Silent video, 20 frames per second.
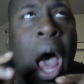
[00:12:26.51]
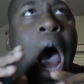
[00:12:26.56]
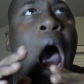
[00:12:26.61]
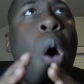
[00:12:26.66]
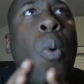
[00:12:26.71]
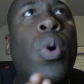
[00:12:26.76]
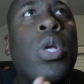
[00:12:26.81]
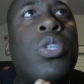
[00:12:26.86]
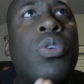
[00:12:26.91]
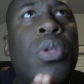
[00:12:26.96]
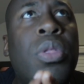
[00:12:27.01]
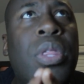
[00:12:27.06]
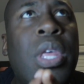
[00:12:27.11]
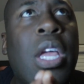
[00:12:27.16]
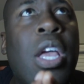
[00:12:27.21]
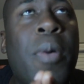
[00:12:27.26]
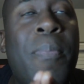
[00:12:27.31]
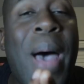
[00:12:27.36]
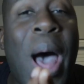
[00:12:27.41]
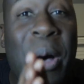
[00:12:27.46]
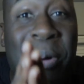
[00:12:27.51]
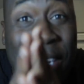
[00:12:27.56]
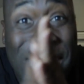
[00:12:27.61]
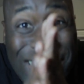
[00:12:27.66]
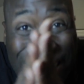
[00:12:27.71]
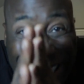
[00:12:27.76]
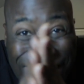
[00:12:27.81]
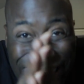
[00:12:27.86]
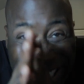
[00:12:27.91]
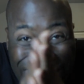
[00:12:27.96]
I want you to think about
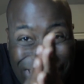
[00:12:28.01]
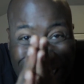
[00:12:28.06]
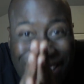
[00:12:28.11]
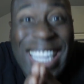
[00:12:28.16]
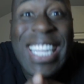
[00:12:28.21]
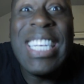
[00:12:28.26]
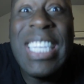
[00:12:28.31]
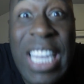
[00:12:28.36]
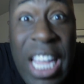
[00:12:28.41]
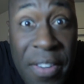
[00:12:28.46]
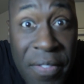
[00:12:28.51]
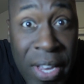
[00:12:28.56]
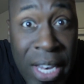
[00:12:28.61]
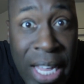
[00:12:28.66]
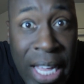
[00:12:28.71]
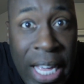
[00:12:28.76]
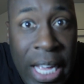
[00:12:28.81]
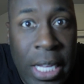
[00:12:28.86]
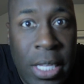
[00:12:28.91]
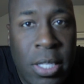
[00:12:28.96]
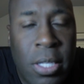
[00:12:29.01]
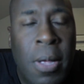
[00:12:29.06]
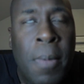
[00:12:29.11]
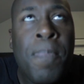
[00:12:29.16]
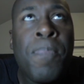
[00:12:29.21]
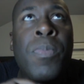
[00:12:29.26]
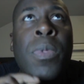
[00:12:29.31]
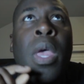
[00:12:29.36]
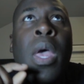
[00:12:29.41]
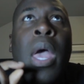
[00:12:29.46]
dividends,
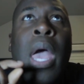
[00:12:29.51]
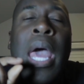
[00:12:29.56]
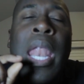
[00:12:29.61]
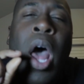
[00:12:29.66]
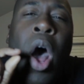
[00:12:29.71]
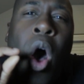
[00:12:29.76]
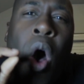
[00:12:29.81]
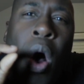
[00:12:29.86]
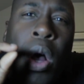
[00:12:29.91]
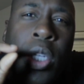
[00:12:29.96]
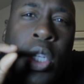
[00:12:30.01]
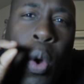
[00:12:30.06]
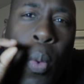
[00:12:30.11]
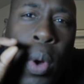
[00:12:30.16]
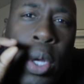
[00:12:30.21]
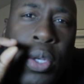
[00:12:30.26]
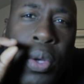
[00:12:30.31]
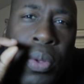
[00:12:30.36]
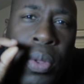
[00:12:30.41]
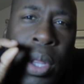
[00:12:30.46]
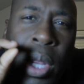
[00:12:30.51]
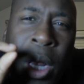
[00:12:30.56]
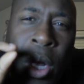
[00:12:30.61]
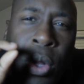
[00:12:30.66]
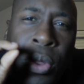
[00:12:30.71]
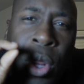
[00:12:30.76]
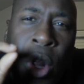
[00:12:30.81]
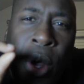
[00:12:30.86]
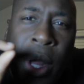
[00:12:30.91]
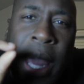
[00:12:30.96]
and I also want you to
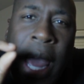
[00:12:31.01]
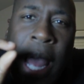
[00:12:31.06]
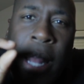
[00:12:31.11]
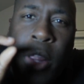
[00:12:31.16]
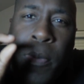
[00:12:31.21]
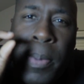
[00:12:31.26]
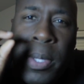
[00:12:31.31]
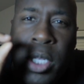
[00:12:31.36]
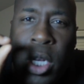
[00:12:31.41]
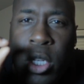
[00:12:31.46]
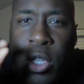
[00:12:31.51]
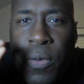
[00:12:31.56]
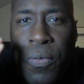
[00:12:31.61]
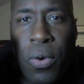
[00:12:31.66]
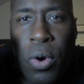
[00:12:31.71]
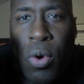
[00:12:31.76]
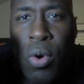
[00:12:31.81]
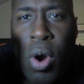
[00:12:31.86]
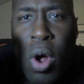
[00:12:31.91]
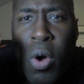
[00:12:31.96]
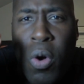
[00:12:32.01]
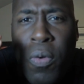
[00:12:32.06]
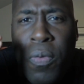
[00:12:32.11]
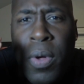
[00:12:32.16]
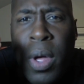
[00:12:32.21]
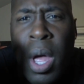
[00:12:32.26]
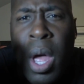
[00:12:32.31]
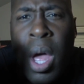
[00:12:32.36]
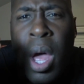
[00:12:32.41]
look, look at the potential for growth.